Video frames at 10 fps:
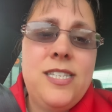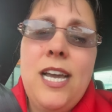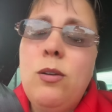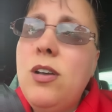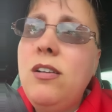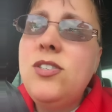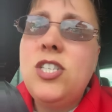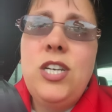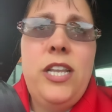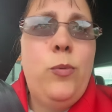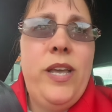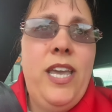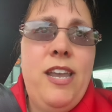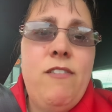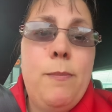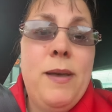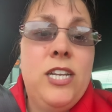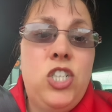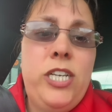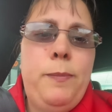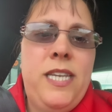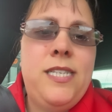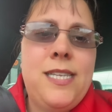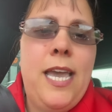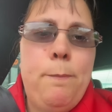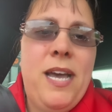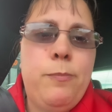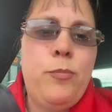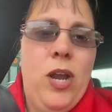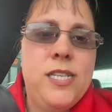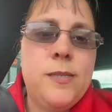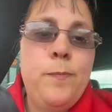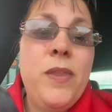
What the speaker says: Now, constantly we're hearing about GPs getting bad press.